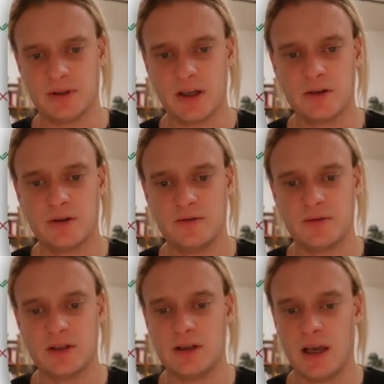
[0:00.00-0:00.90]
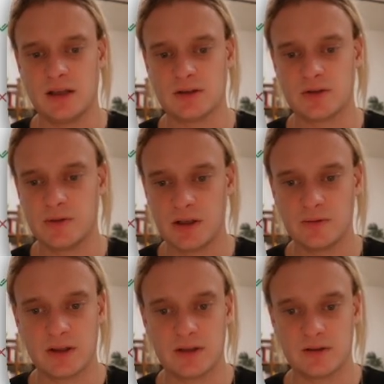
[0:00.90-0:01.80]
iteratively and tweaking
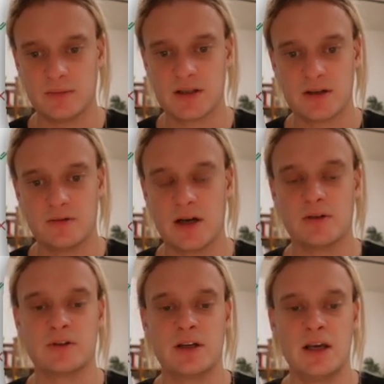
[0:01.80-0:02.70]
with things and messing around.